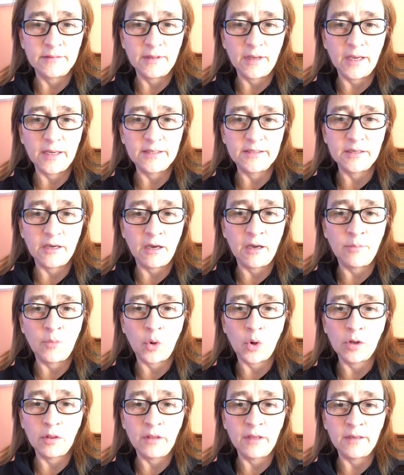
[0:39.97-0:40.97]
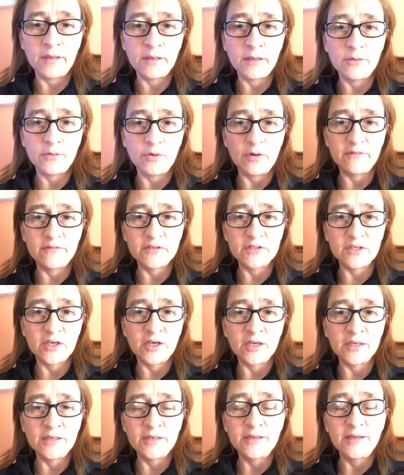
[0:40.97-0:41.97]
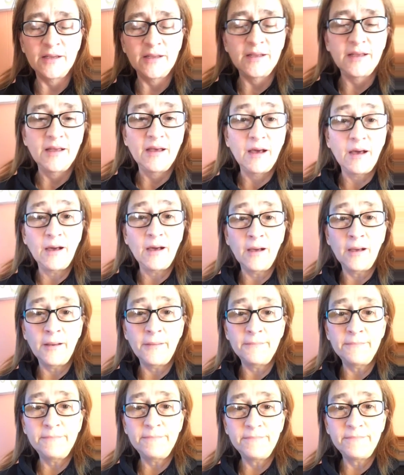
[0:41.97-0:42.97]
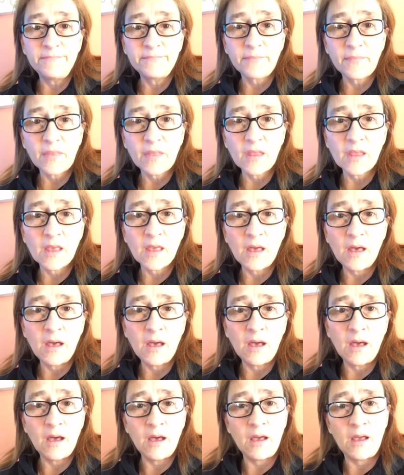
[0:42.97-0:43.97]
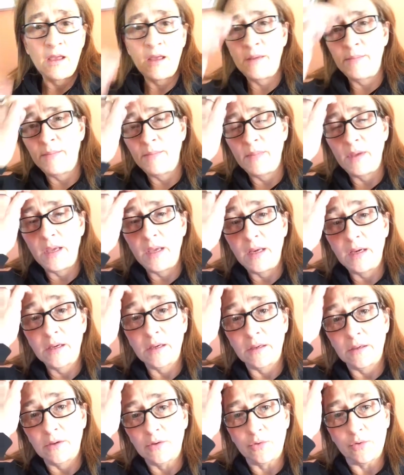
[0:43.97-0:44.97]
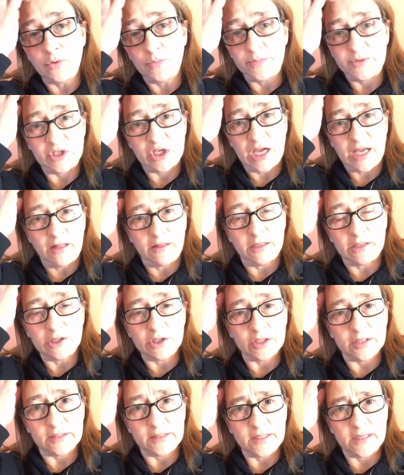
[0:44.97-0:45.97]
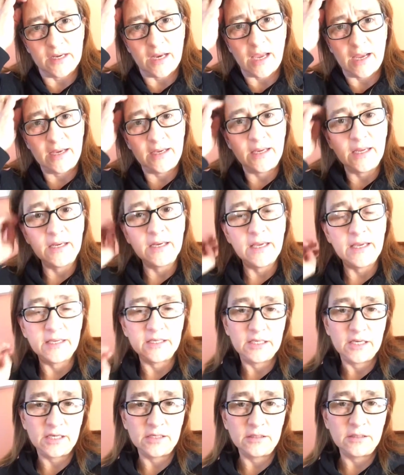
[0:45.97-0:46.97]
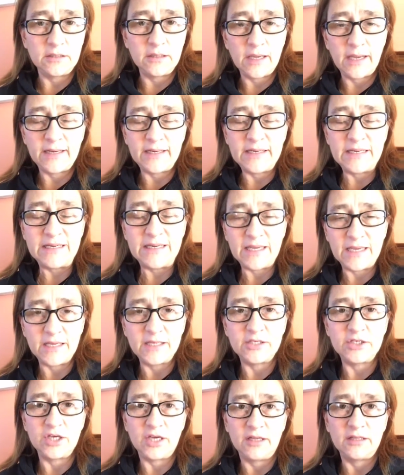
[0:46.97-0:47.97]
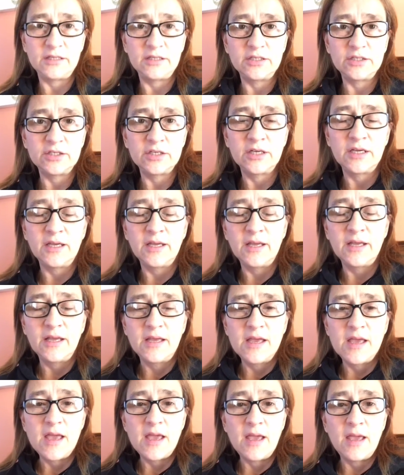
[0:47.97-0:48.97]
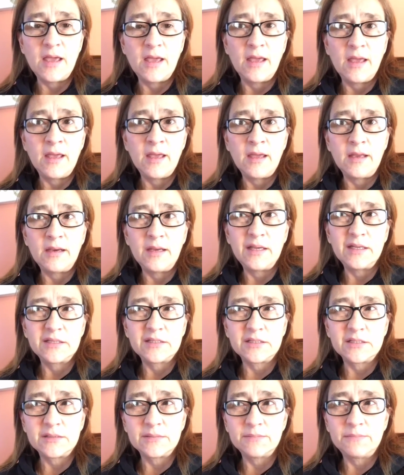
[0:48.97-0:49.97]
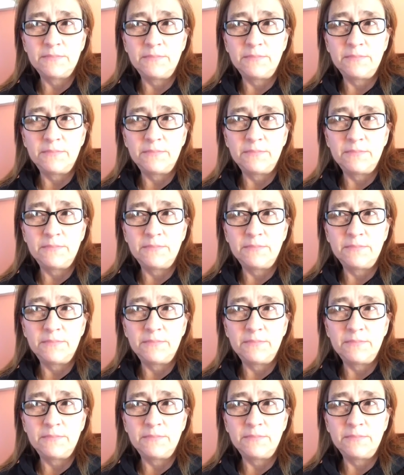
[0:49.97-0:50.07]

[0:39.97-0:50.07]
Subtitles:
Hi, Tom or Linda, whoever's on. Um, I'm in a group challenge. It's a 90-day challenge, and it's